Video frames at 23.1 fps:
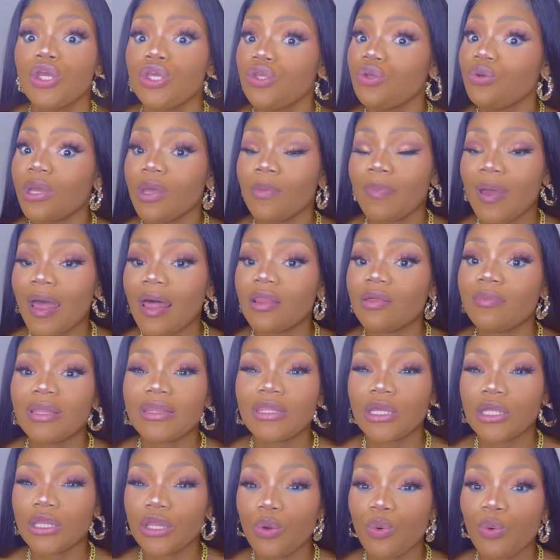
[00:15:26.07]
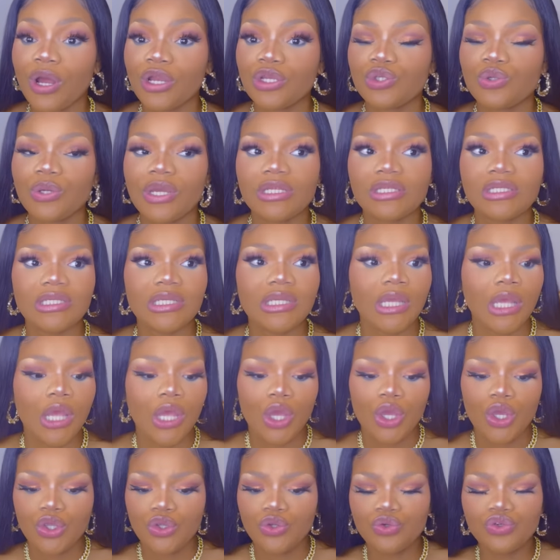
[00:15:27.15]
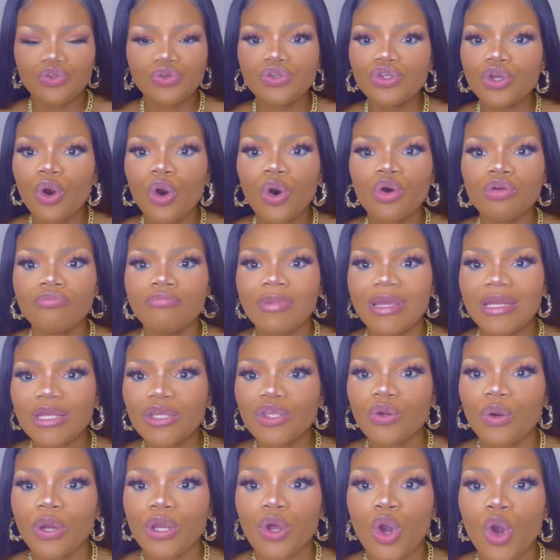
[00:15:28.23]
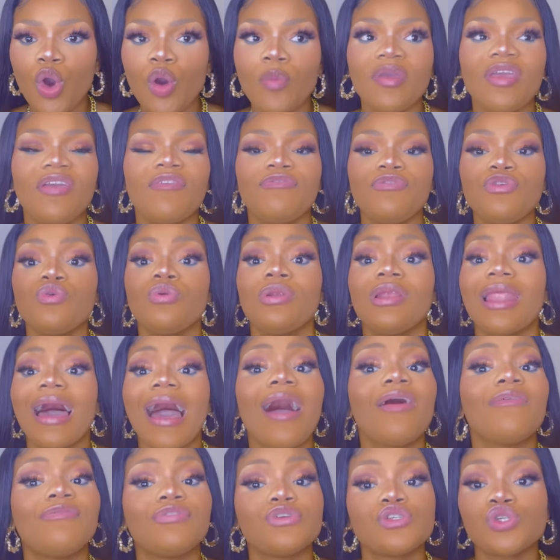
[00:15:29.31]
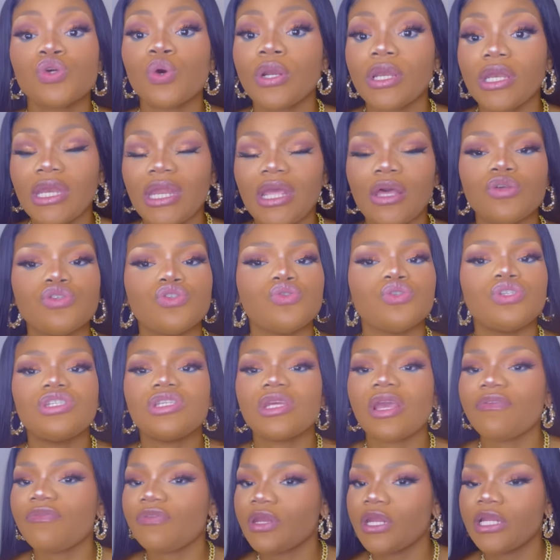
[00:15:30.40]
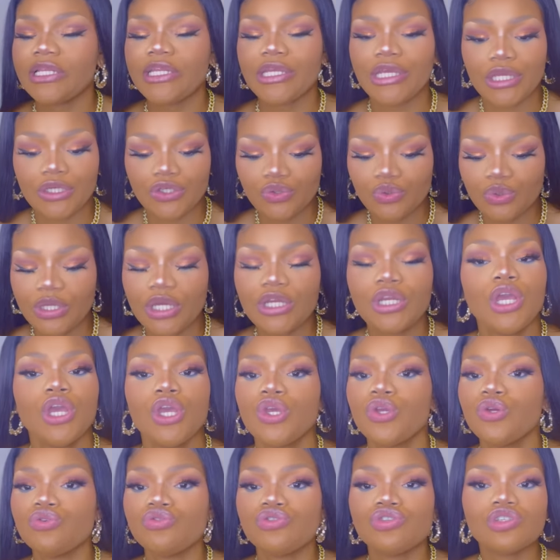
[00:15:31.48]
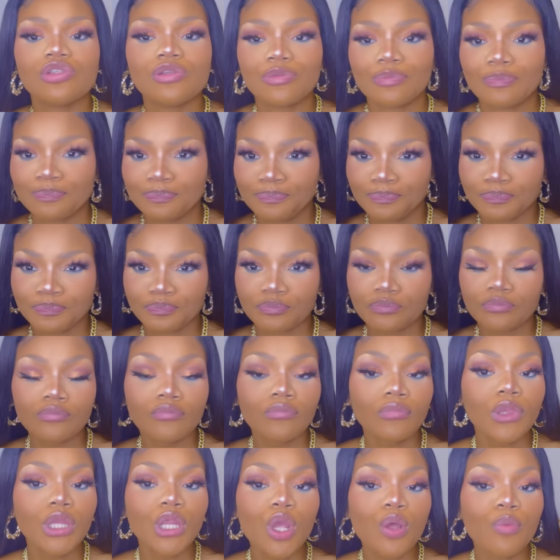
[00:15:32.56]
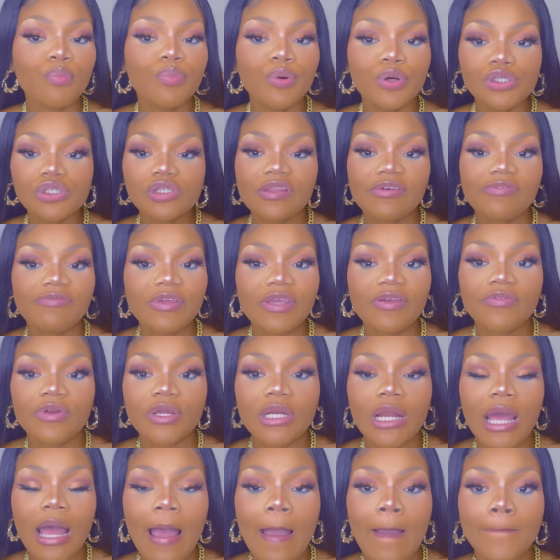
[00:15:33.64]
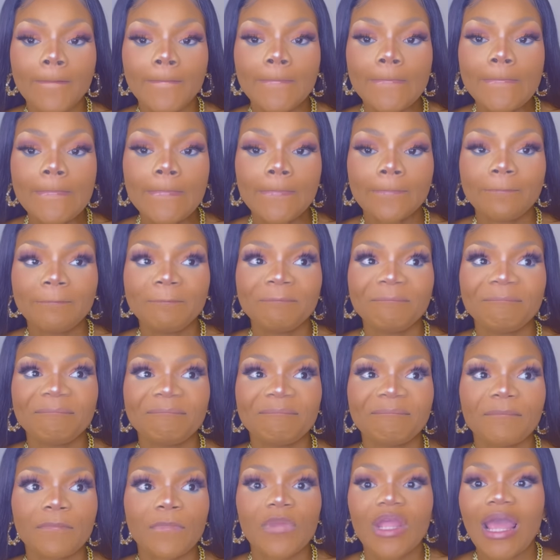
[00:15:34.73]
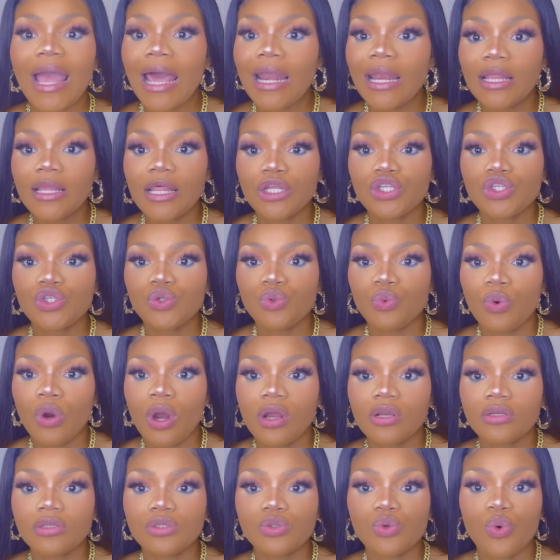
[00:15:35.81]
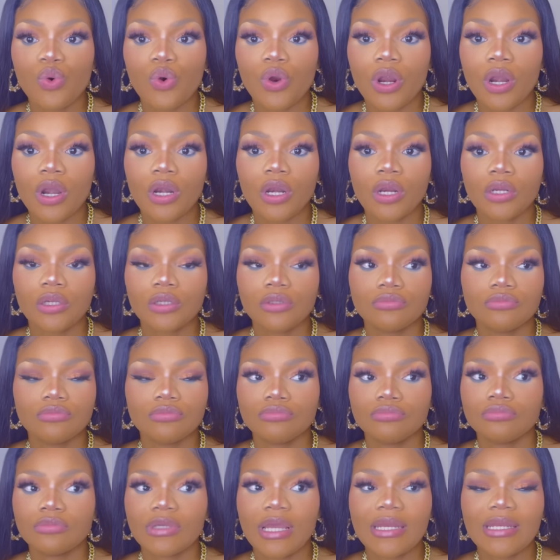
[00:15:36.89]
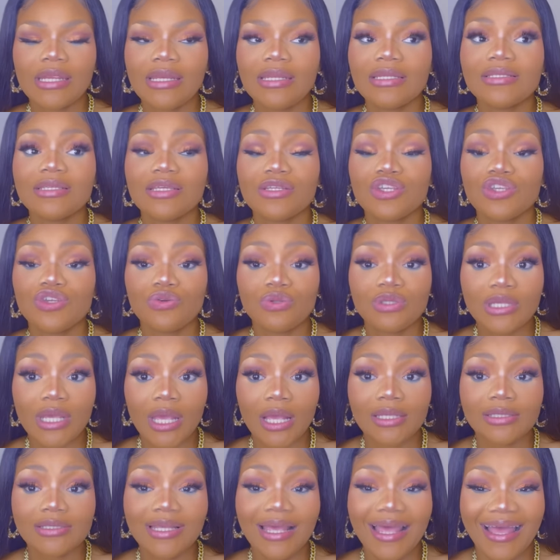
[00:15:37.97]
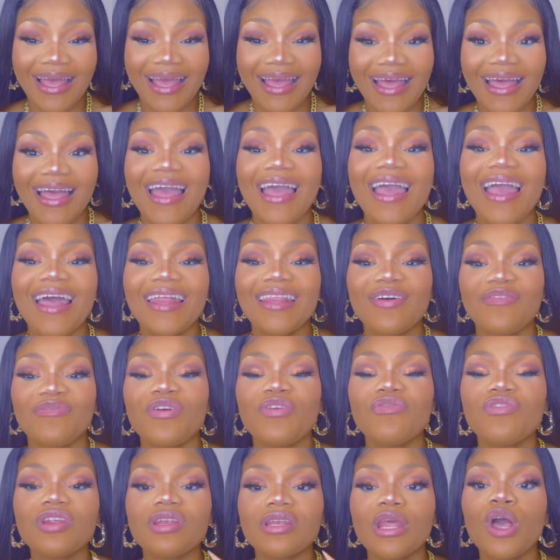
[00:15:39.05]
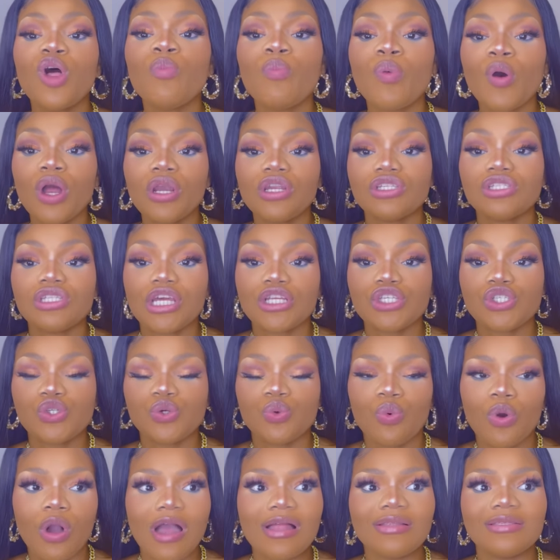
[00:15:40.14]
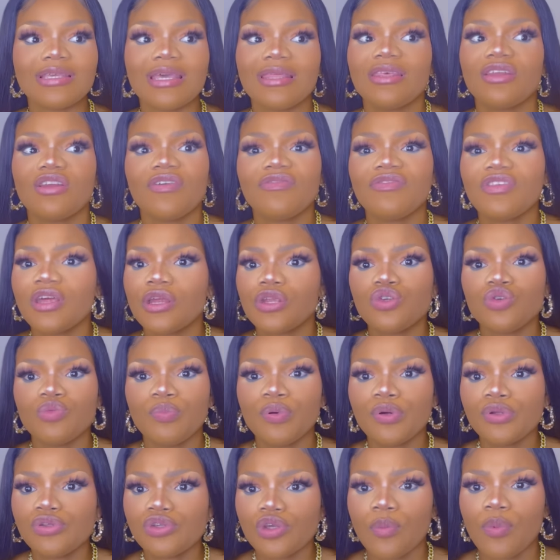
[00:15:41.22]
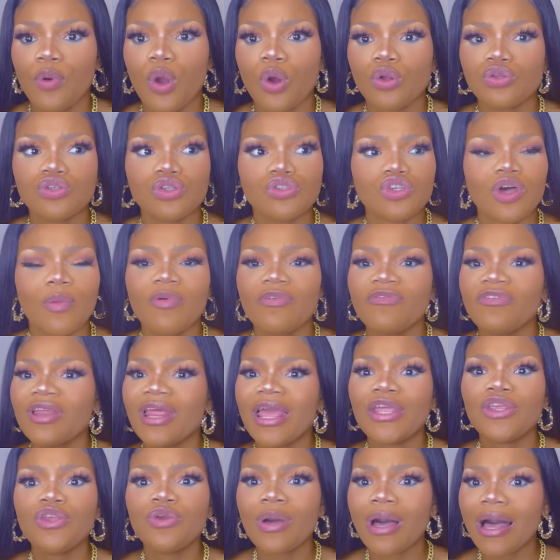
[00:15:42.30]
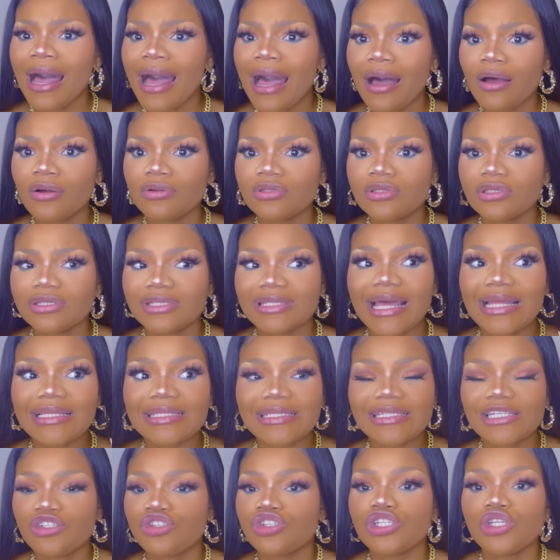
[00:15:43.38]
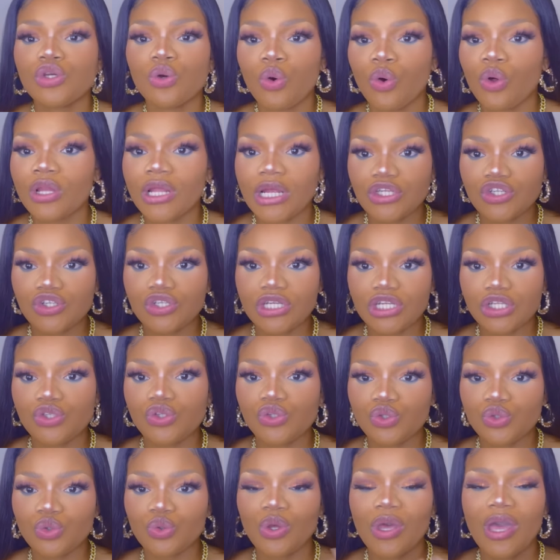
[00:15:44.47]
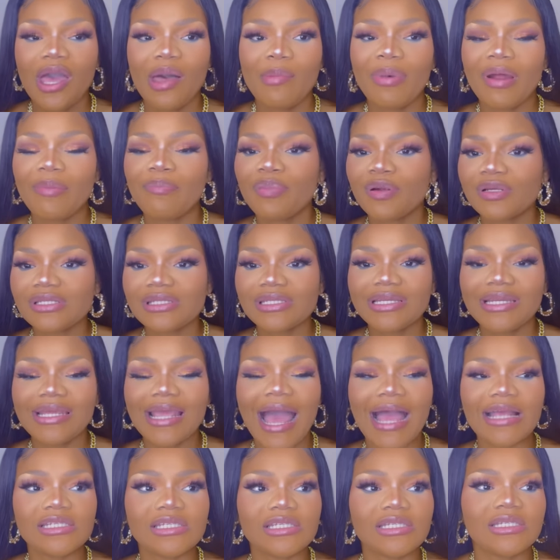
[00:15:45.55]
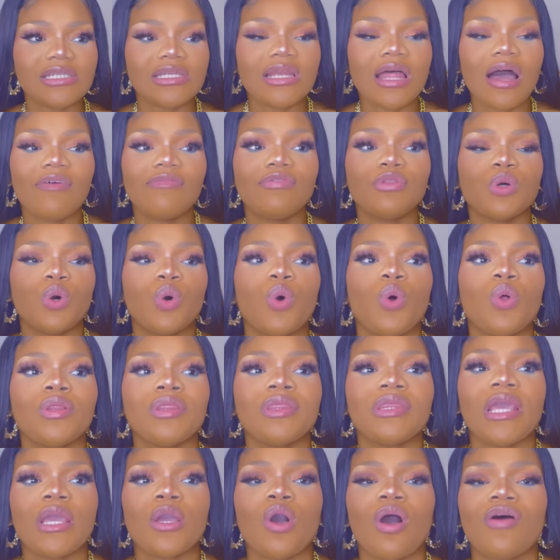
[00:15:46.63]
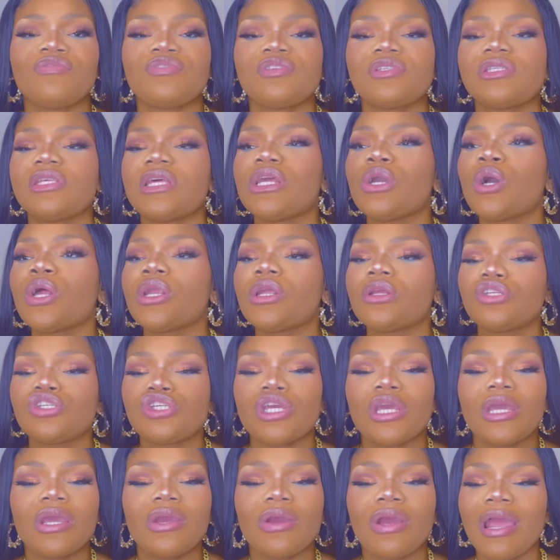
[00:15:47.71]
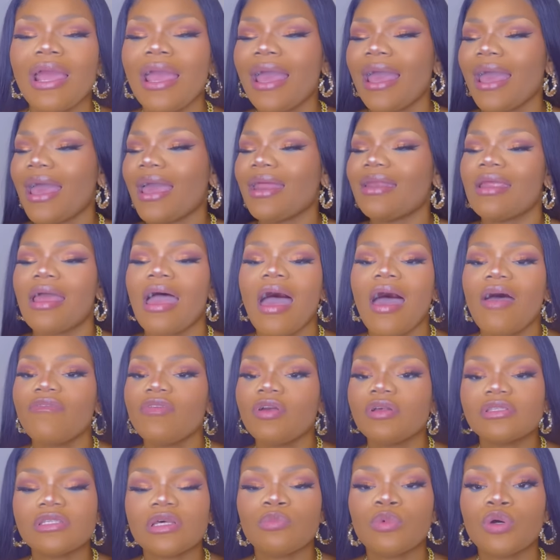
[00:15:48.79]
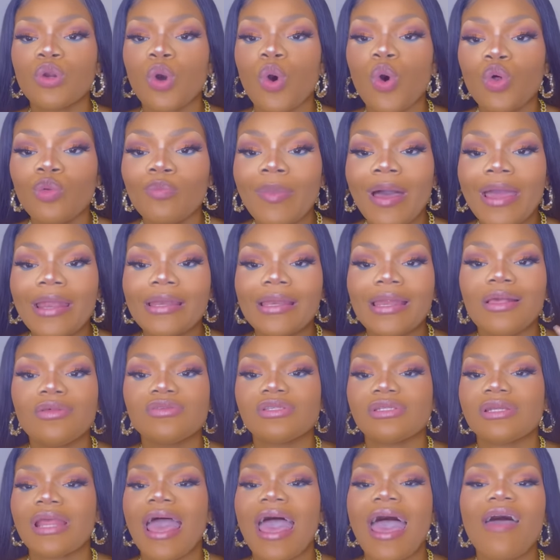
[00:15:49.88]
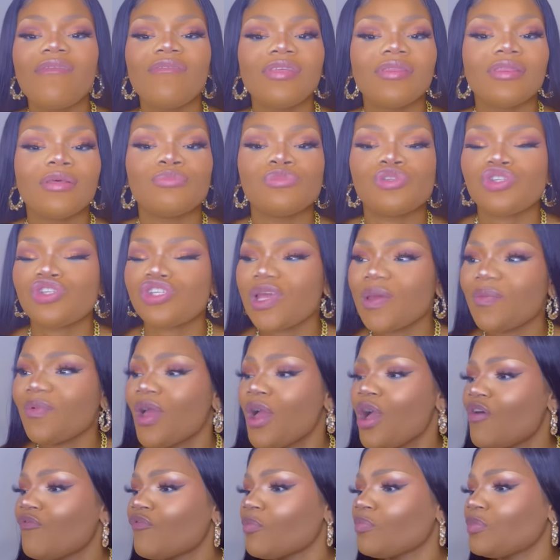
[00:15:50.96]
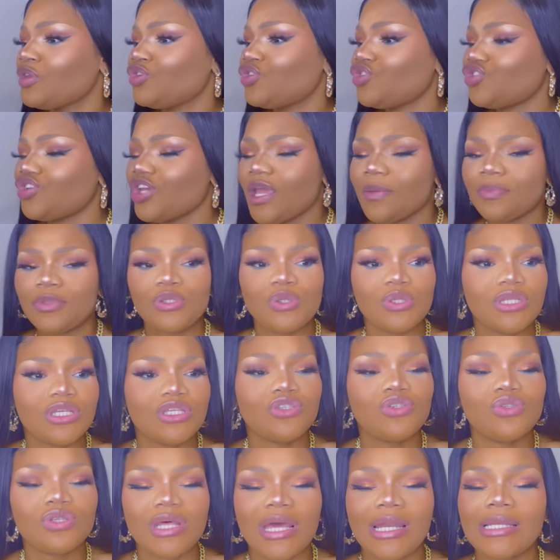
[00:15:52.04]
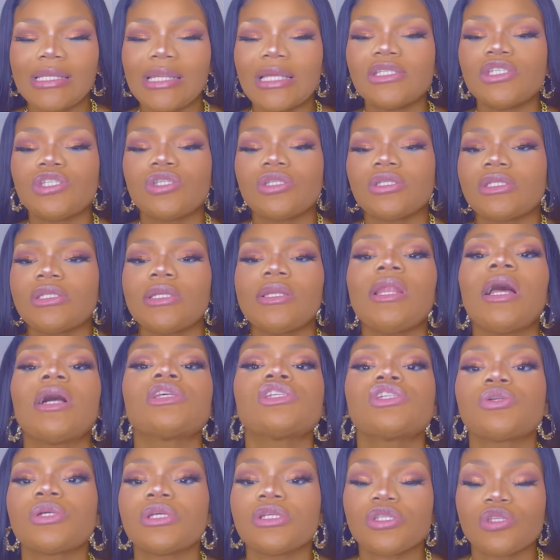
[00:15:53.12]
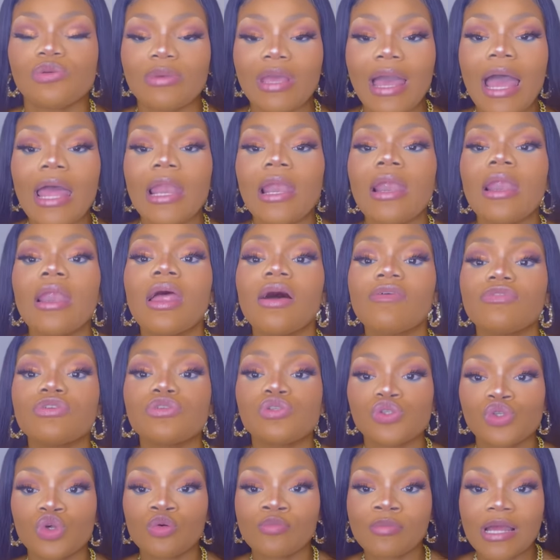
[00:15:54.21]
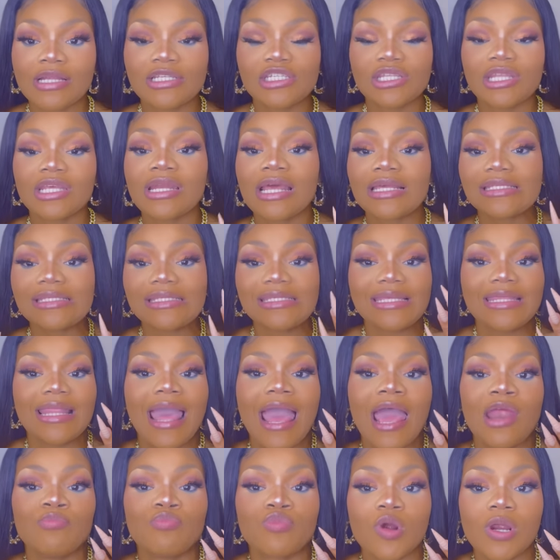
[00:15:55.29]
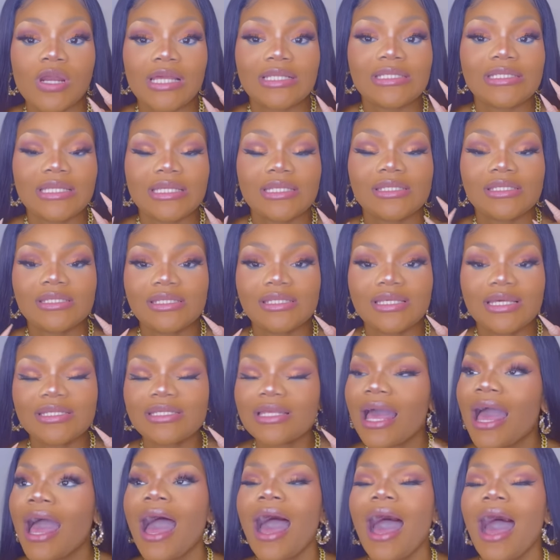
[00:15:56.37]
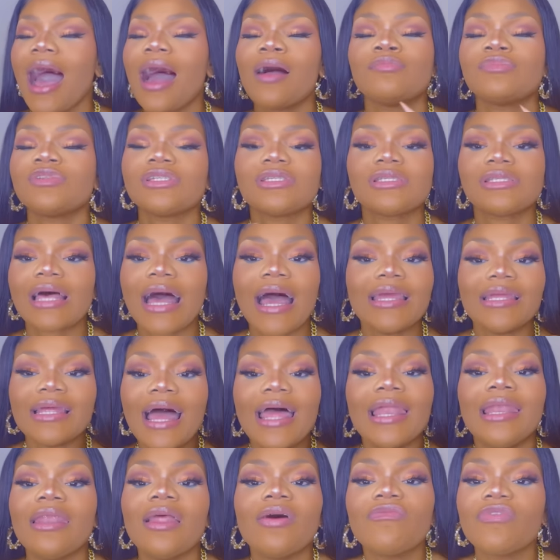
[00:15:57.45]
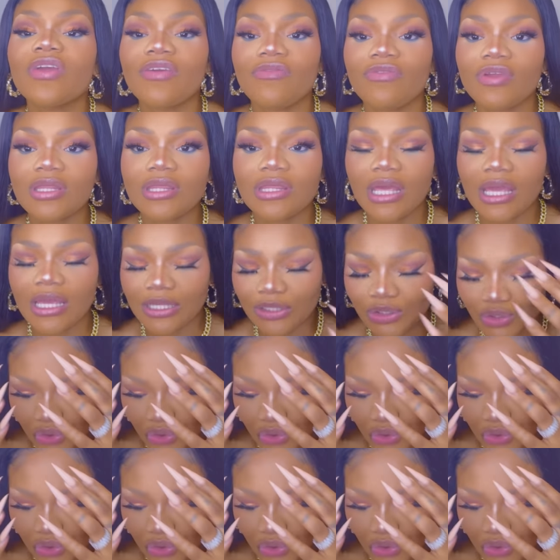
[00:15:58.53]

You can buy them. I think they're 120. You do your own manicure at home. If you love short nails, you definitely can do that. You just put the favorite color that you want, or I nearly said Q-tex. The favorite nail polish that you want, and then after that you put top coats on top of it and you're out. That's literally all that you need to do. But personally, I just love the whole thing of sitting on a chair and having someone hold my nails and having them shape from the shape to this to that. That's just luxury to me. I love it so much. And then I see the end product and it's this. I love everything.